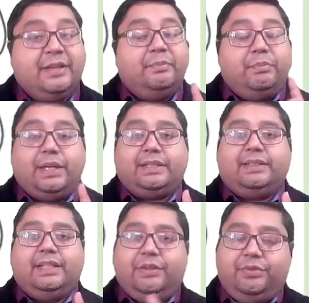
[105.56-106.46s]
But
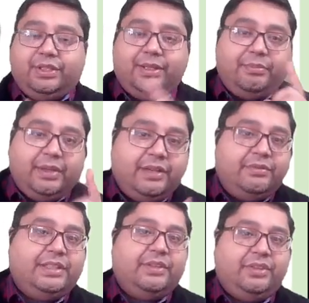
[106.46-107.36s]
if you compare
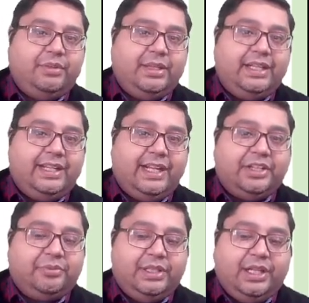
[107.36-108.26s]
with the female
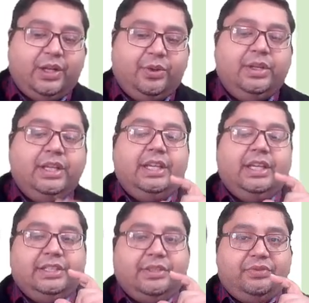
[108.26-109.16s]
anatomy now,
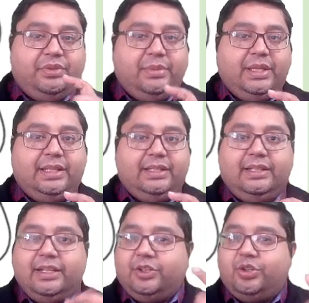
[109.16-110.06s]
in the female,
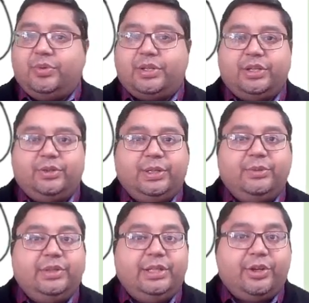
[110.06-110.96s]
gubernaculum
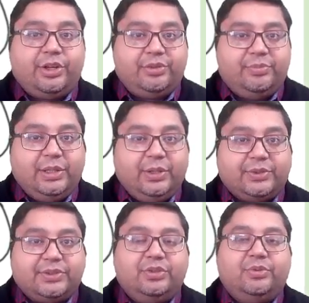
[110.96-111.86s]
will not be
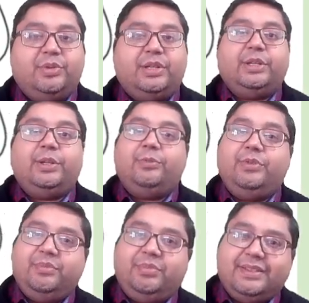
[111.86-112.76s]
lost, gubernaculum
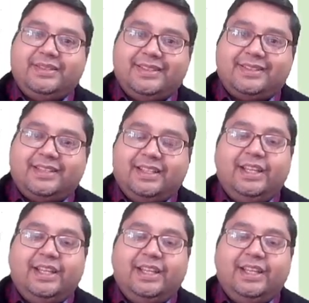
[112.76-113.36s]
will persist.